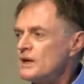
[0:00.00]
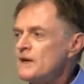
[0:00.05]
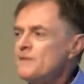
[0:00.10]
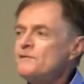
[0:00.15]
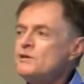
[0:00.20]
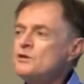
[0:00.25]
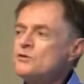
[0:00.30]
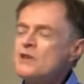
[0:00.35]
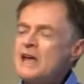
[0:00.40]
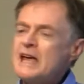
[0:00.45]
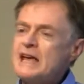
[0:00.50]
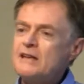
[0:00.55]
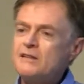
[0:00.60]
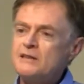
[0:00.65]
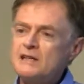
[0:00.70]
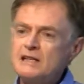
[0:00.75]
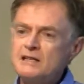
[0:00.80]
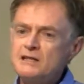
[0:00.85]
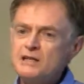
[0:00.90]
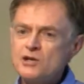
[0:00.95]
if you take
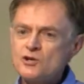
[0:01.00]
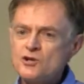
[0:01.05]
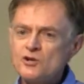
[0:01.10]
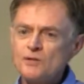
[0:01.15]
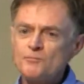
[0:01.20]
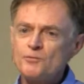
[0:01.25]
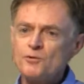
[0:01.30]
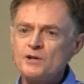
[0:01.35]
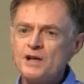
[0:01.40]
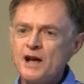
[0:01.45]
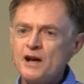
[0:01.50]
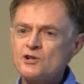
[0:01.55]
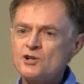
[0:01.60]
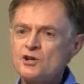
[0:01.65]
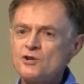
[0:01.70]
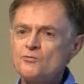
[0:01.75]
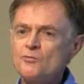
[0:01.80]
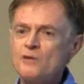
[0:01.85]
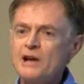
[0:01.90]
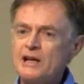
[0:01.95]
the initial
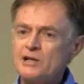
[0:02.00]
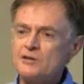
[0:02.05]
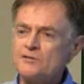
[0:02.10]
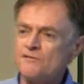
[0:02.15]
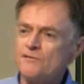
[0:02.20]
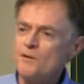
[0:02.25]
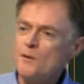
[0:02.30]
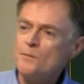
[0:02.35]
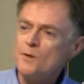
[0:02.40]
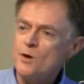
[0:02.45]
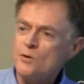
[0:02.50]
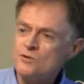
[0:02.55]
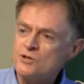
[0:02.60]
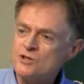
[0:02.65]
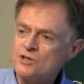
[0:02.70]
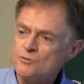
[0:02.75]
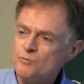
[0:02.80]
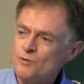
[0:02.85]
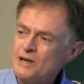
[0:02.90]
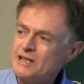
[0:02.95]
production rates from those
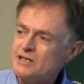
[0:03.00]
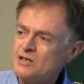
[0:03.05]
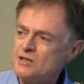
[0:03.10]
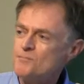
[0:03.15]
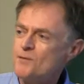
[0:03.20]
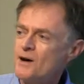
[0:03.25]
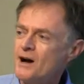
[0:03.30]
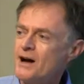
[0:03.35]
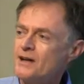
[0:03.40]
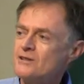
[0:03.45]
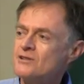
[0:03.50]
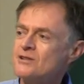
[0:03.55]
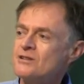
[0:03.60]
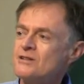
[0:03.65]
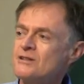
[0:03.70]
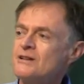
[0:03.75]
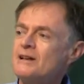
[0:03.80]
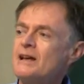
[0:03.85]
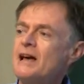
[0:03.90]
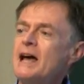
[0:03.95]
sweet spots